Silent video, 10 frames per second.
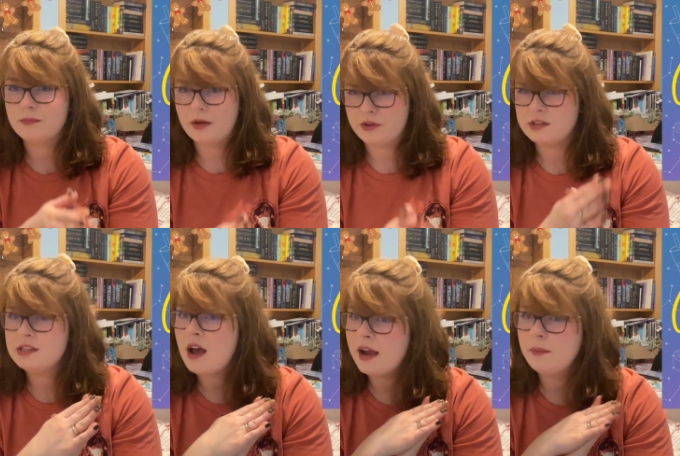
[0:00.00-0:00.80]
mother
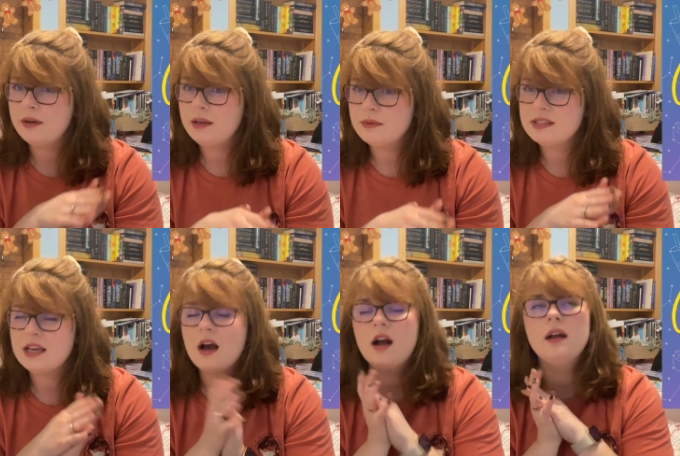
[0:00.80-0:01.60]
died when he was
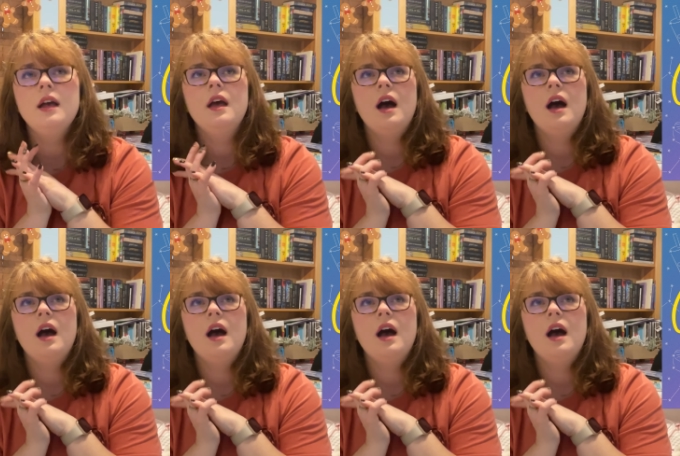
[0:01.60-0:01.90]
young,